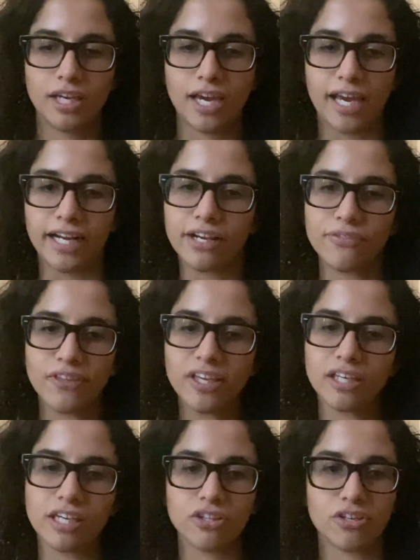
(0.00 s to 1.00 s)
And I think
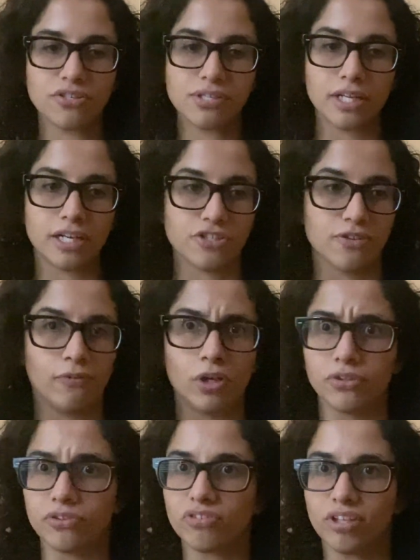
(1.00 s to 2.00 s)
he does that as a
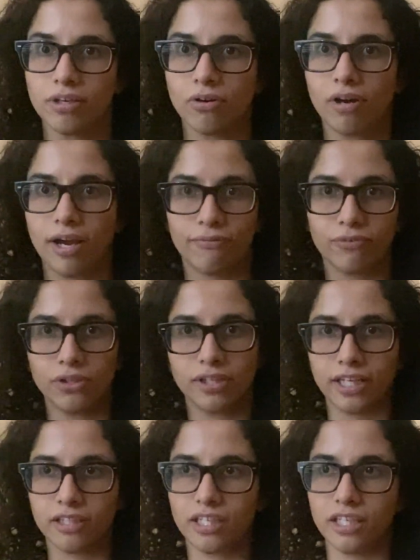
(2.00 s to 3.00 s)
volunteer. I feel
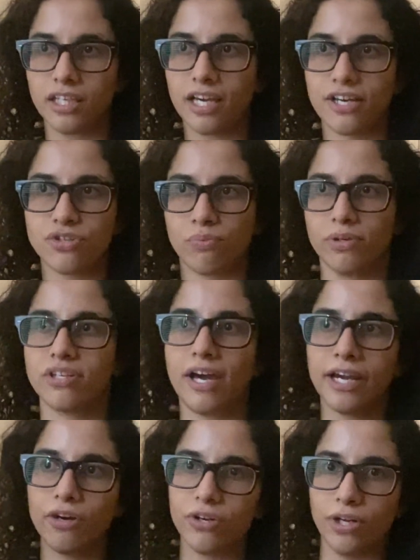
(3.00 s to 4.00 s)
like he has
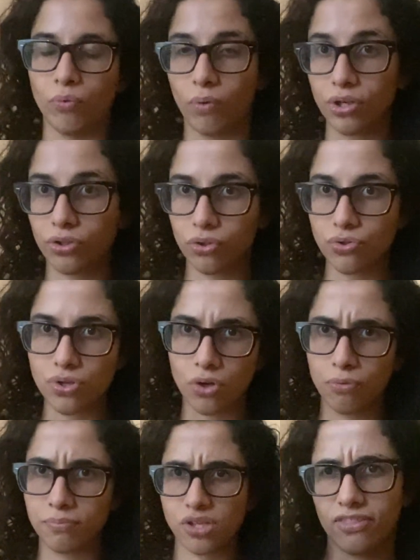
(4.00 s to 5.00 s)
retired in one of those
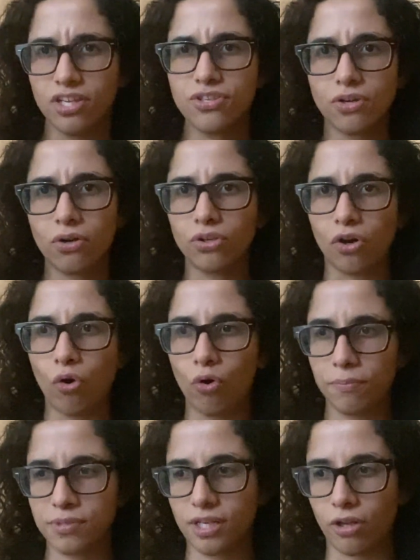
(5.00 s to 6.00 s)
homes. These are the
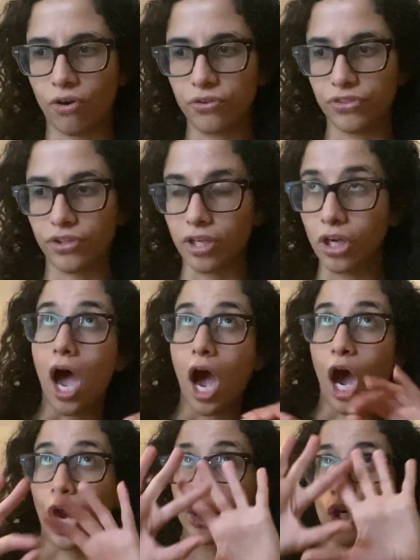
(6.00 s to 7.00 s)
homes that are on the
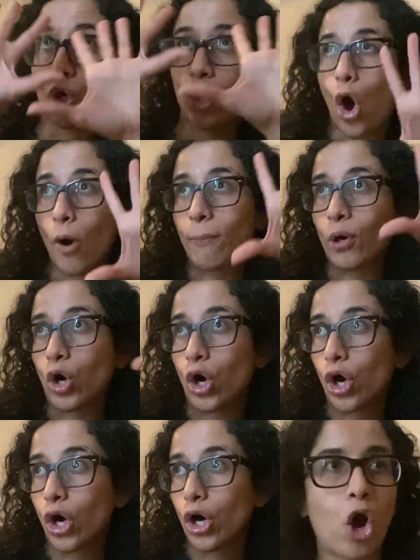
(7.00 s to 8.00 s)
higher,
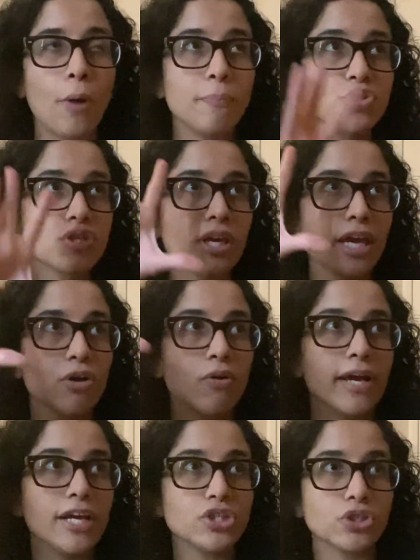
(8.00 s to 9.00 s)
upper, upscale
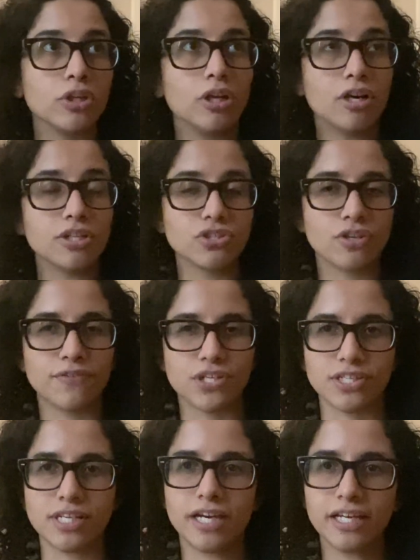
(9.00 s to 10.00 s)
echelons of
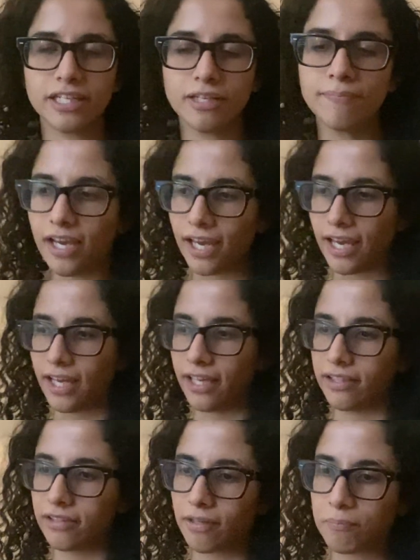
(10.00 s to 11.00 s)
society.
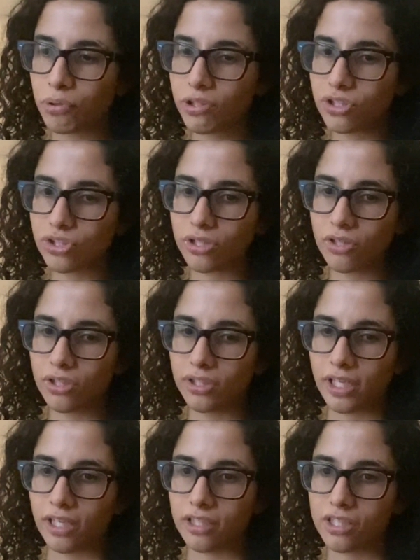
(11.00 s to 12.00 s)
And I'm pretty sure
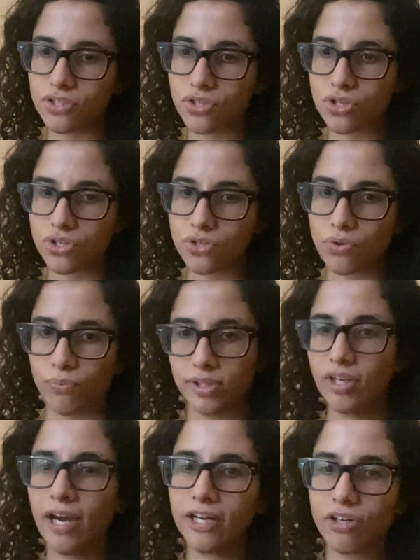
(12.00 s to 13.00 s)
that he's just
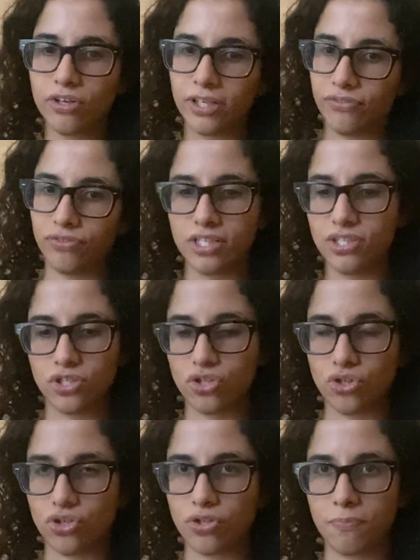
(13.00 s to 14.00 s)
retired and this is
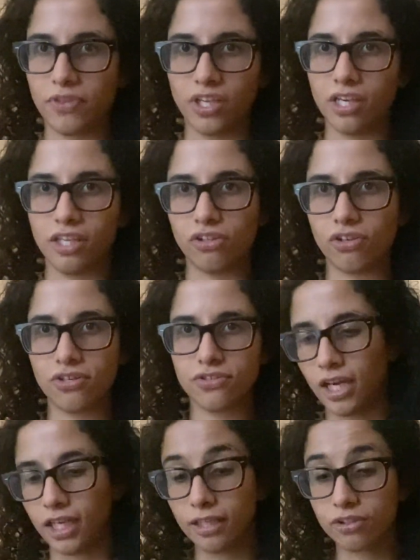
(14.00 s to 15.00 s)
just something he does.
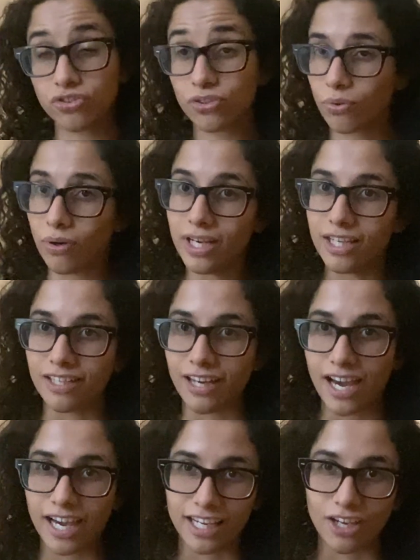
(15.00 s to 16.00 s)
And it's great.
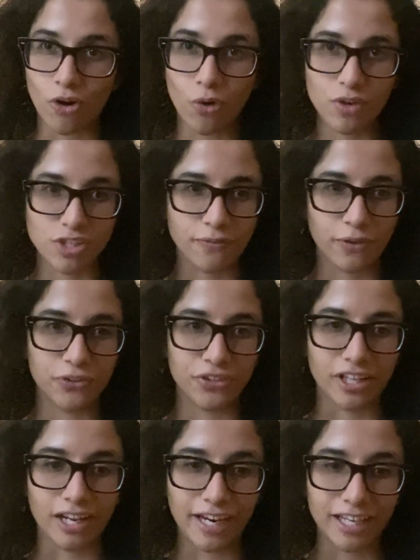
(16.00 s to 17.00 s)
I always feel
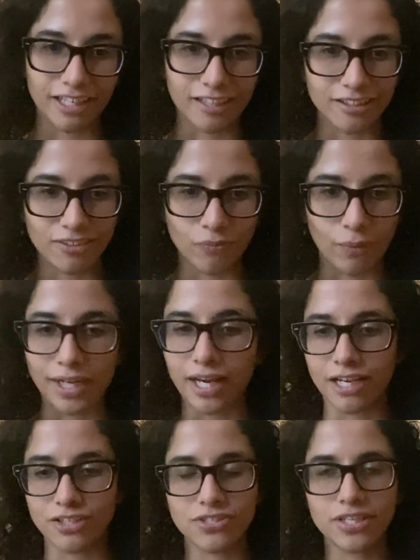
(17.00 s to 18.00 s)
delighted when
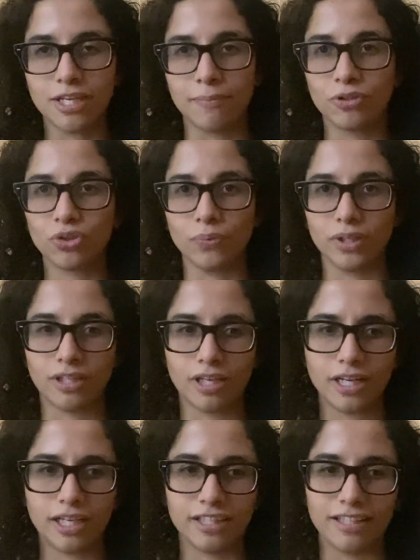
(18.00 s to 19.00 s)
I see him doing that.
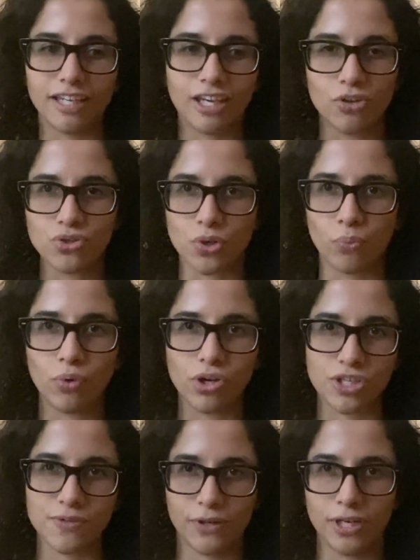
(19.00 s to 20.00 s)
And it also
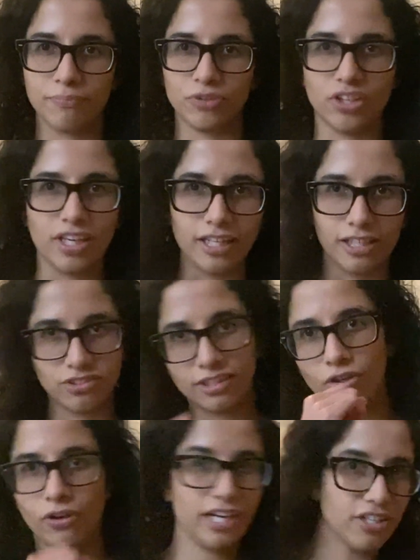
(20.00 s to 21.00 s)
works for him to get his
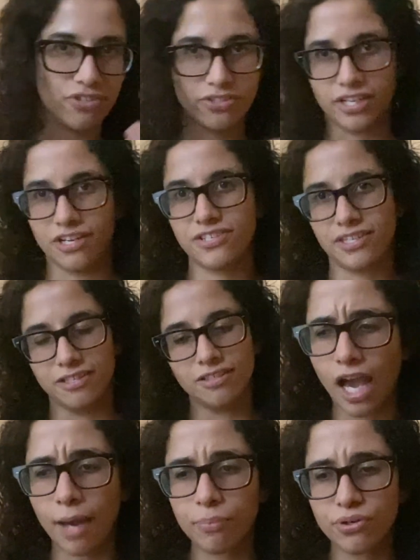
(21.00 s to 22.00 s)
little exercise in.
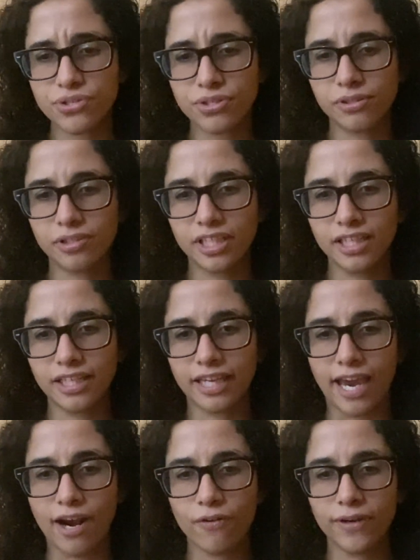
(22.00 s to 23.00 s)
I personally
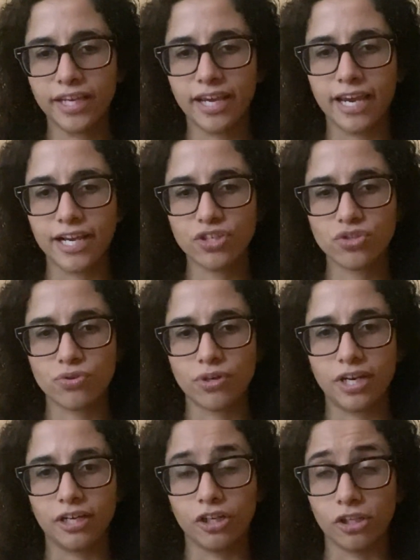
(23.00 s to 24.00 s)
carry
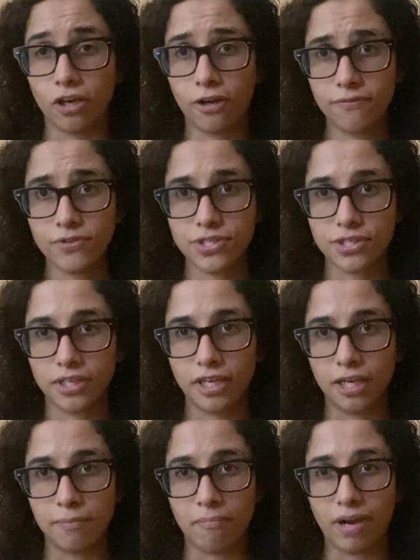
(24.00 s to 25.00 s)
extra gloves
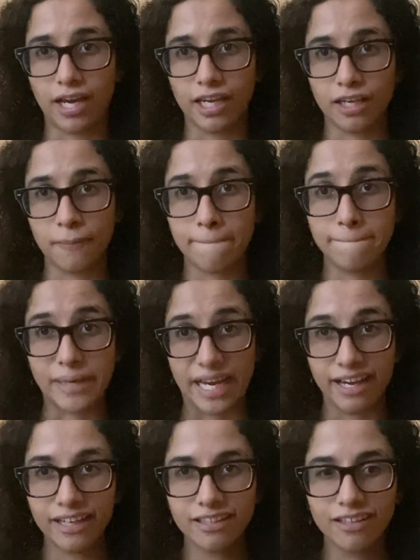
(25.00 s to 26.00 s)
in my
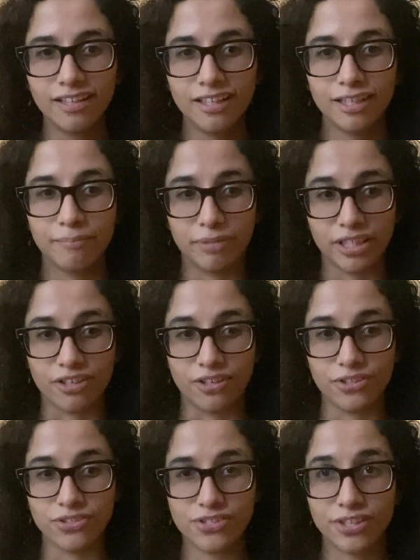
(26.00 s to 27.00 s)
bag
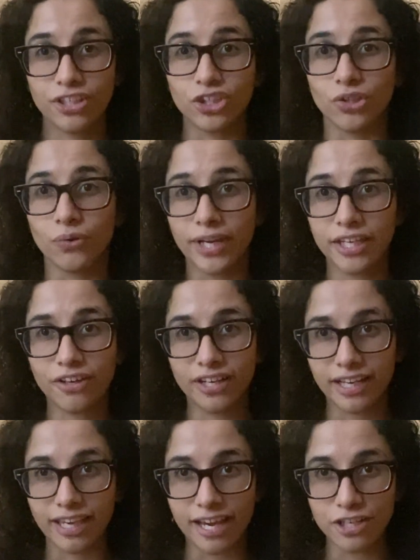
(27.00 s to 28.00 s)
because you ain't gonna
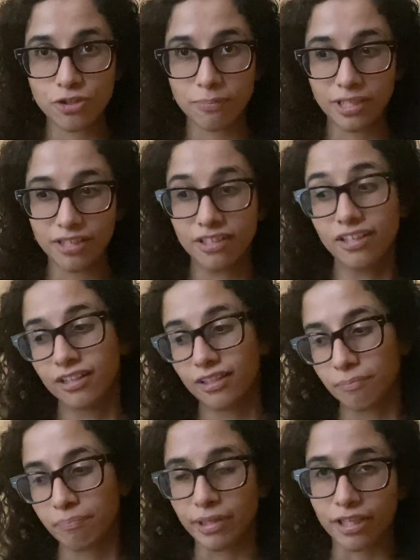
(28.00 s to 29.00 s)
catch me
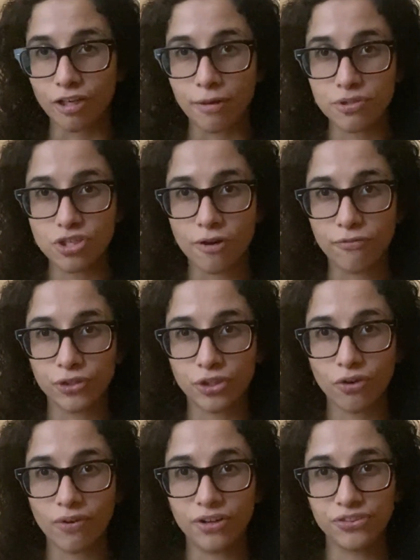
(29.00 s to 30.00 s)
picking up stuff on the
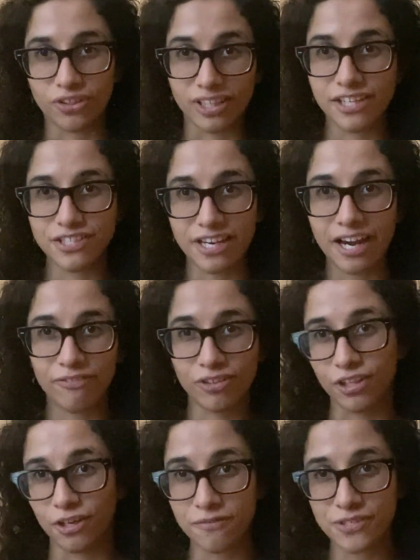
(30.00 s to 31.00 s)
ground unless I have
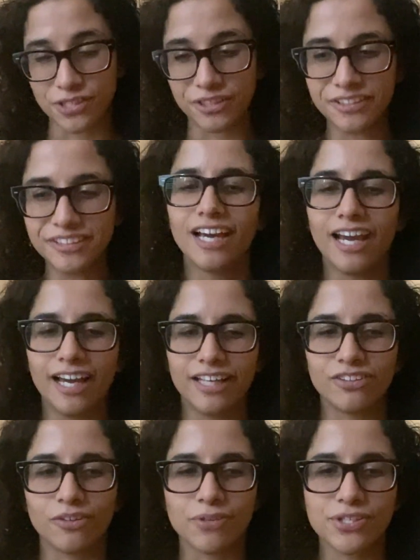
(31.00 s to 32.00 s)
gloves on.
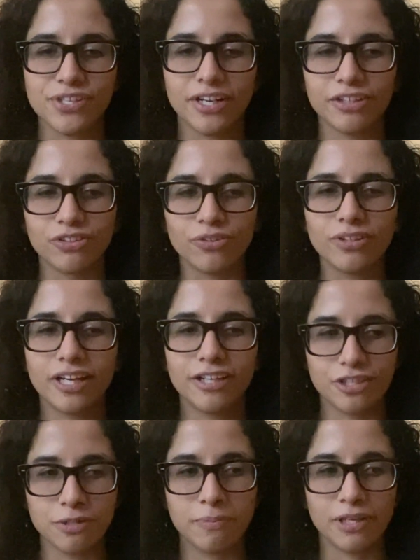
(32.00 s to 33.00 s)
And the reason I do that
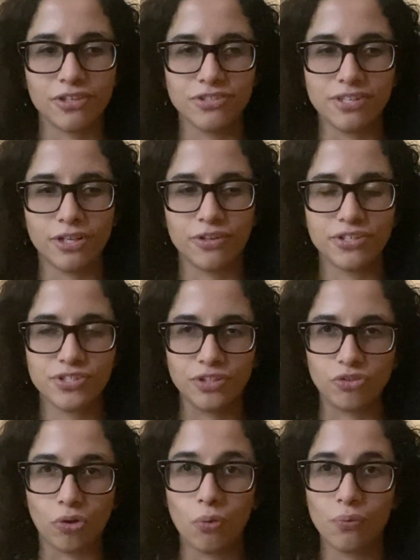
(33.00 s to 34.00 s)
is because there
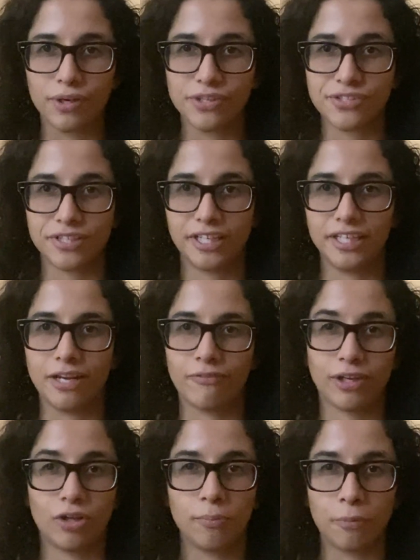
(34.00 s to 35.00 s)
isn't always an
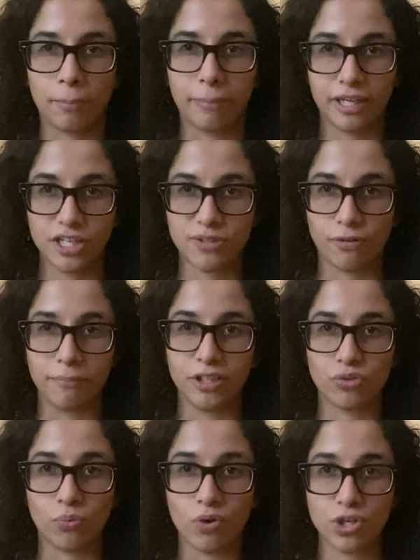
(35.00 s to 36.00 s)
available place for me
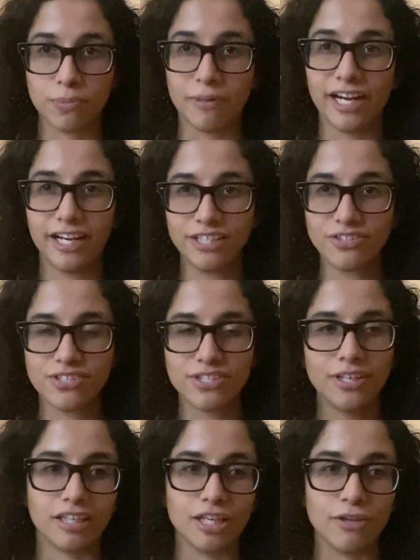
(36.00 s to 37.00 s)
to wash my hands.
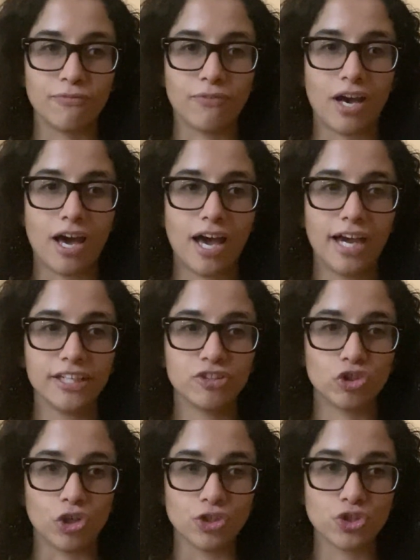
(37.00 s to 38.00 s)
If I
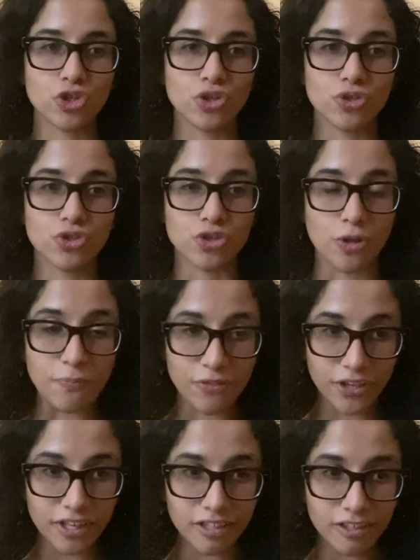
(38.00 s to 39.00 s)
touch
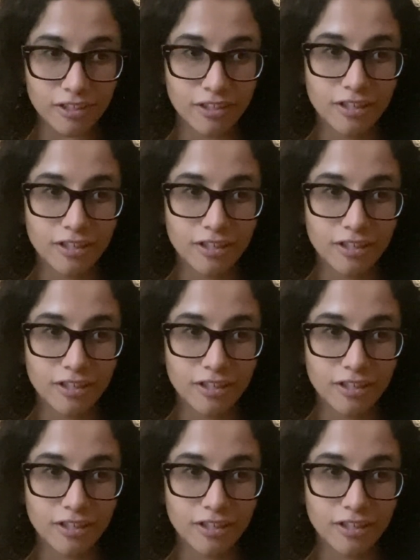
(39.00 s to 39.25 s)
something